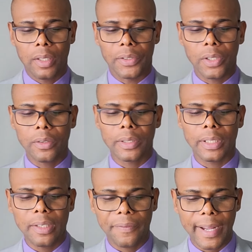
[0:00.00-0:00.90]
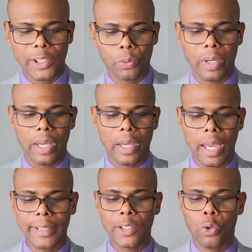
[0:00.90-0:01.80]
Though the Levites were
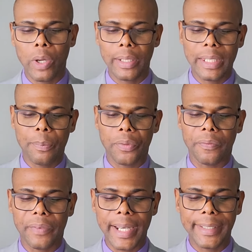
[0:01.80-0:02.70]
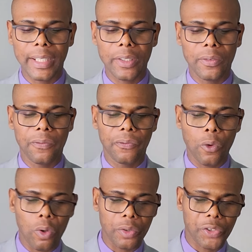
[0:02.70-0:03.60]
adequately provided
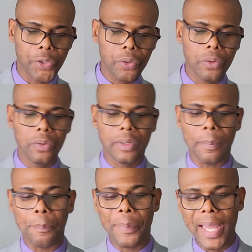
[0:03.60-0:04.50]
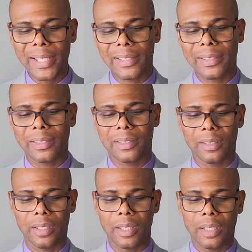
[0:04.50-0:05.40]
for through the beasts
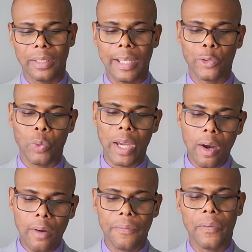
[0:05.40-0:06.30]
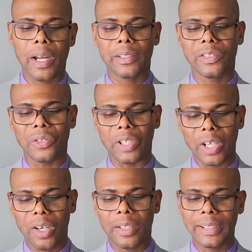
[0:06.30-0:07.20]
that were offered to
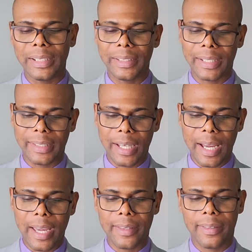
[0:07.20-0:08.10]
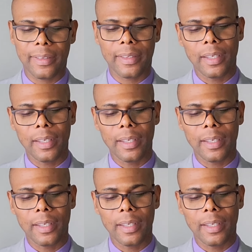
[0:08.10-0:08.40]
God in their tithes